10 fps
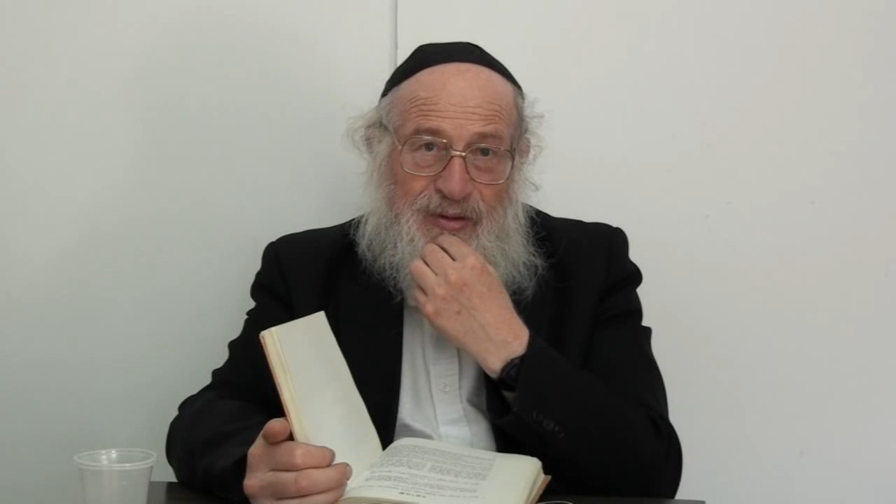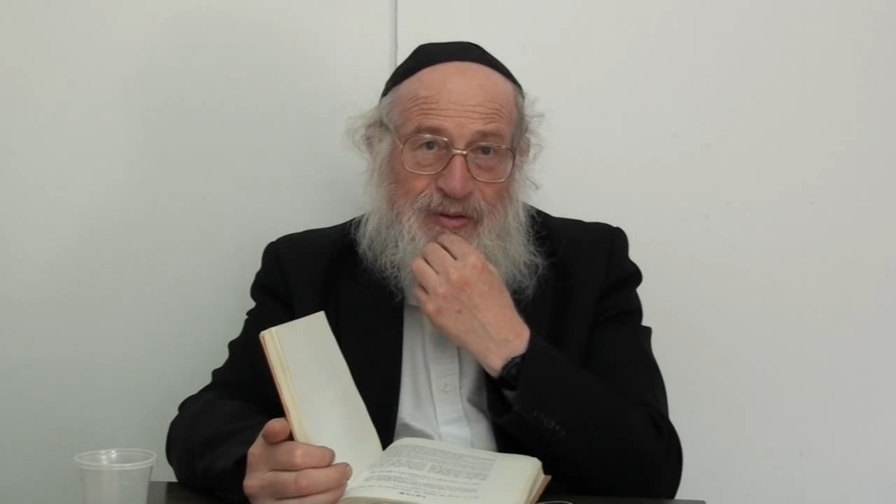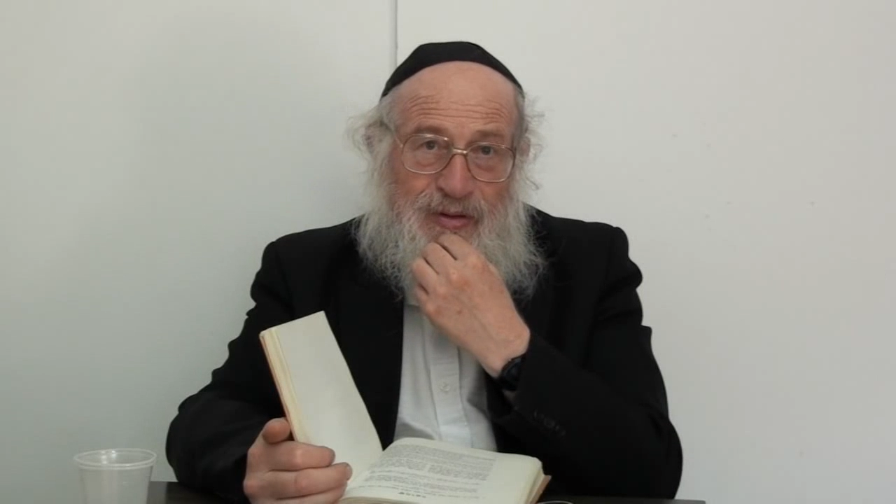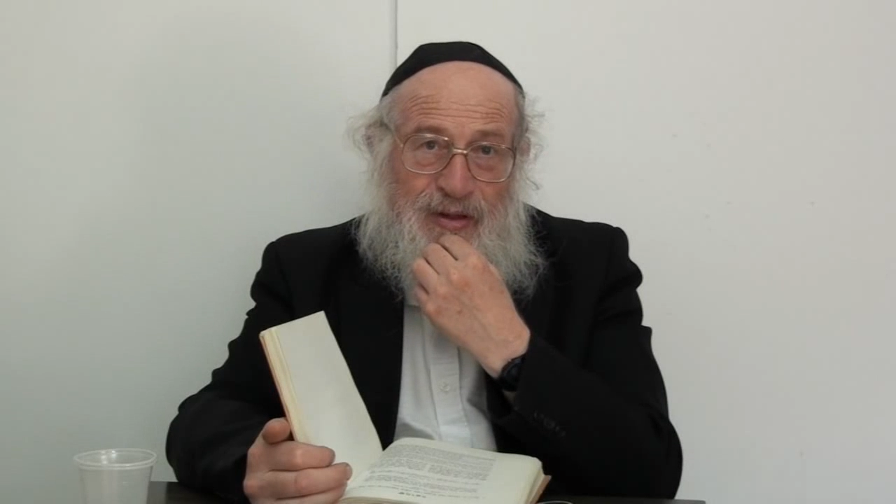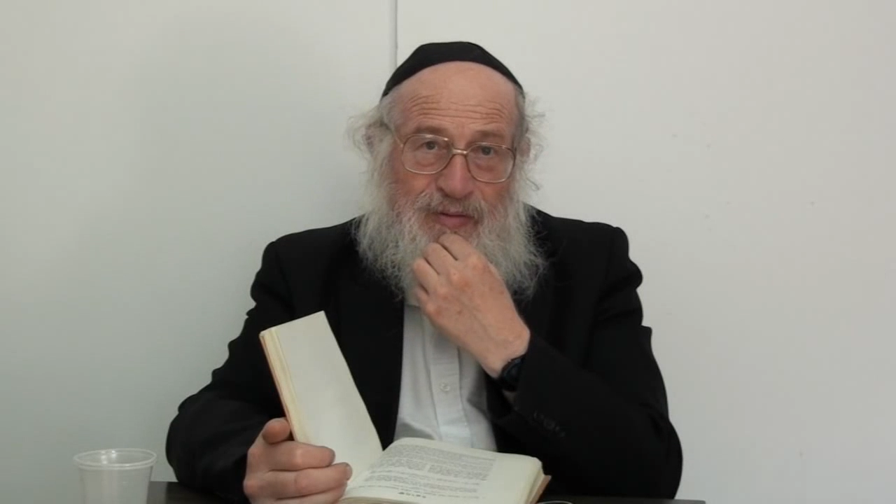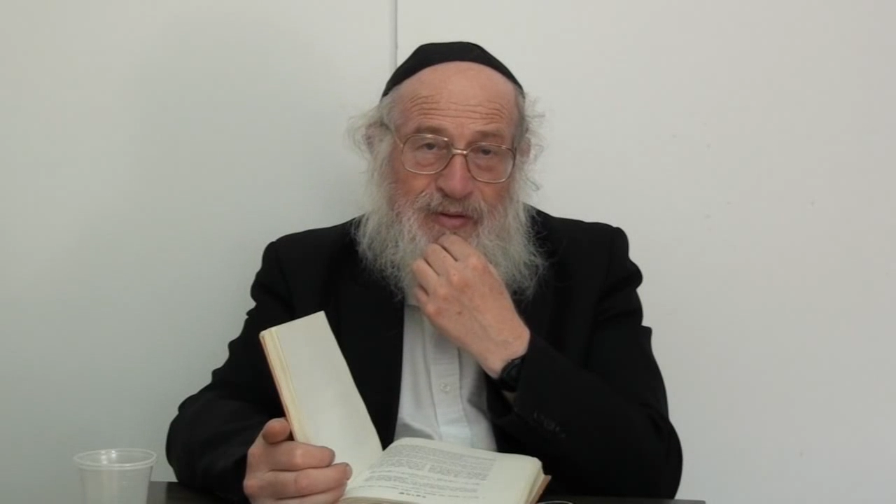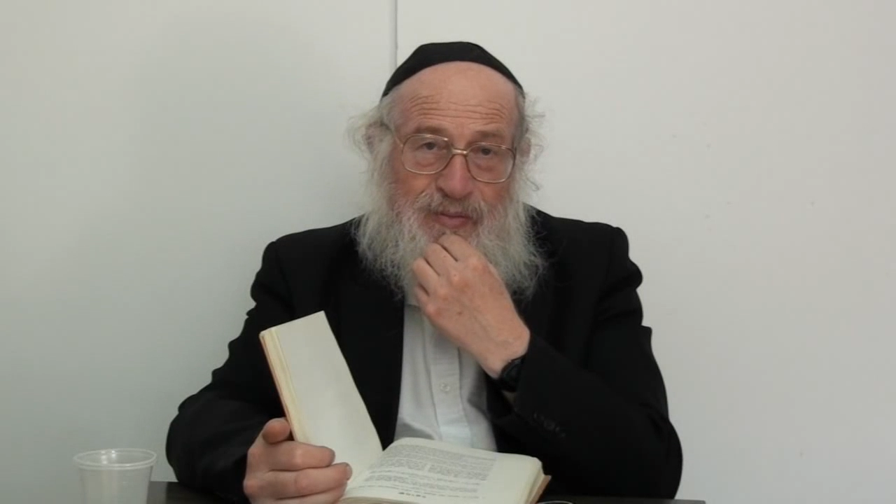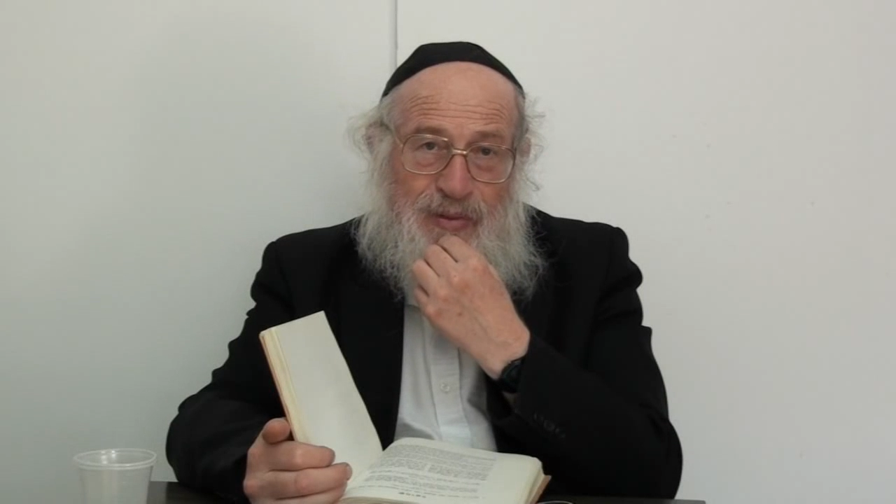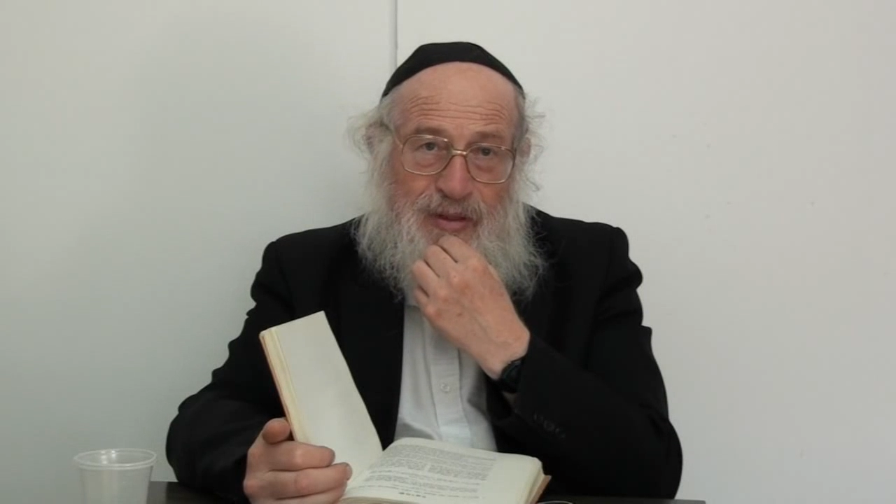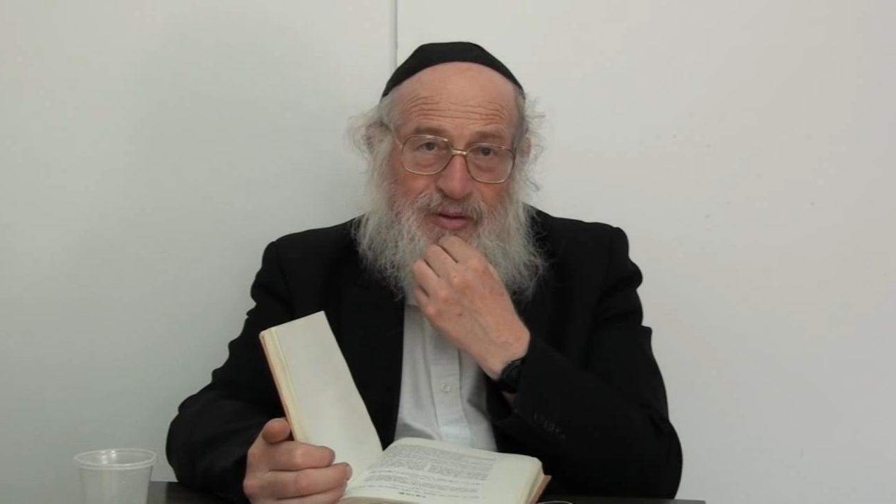
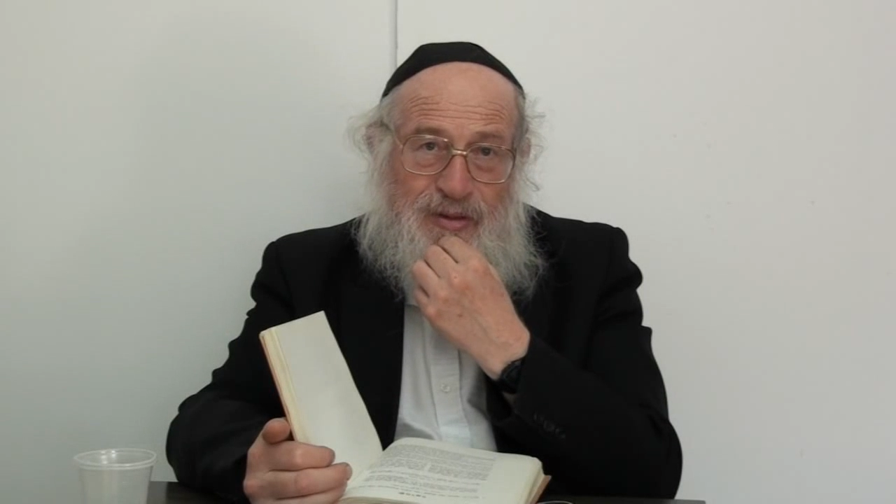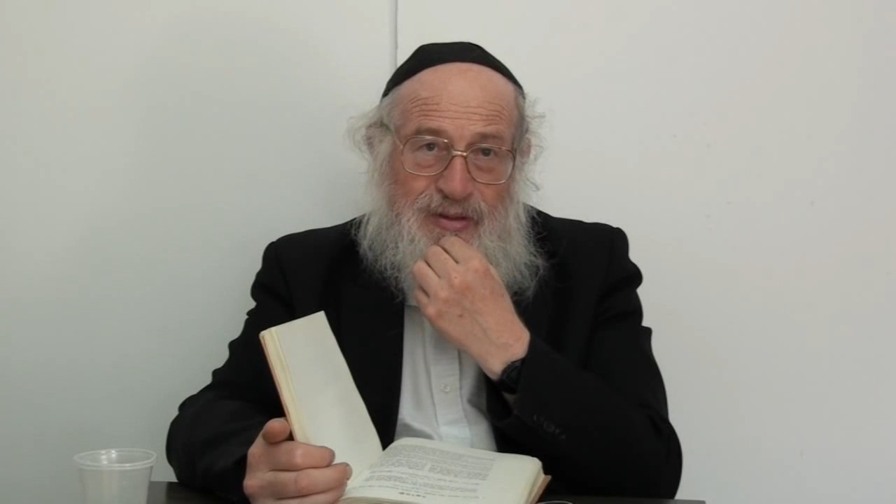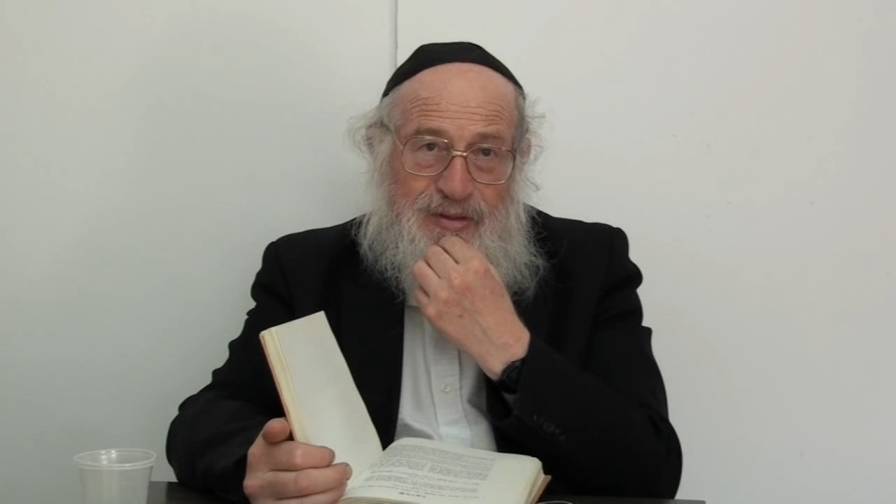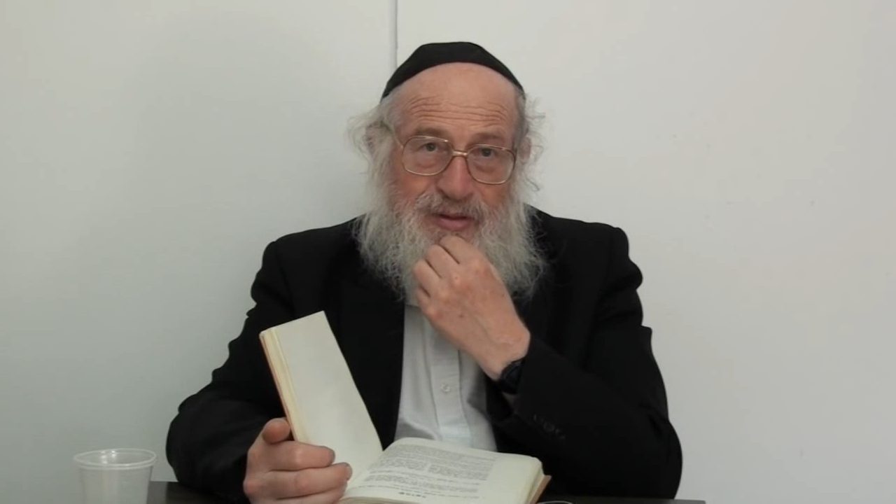Every period in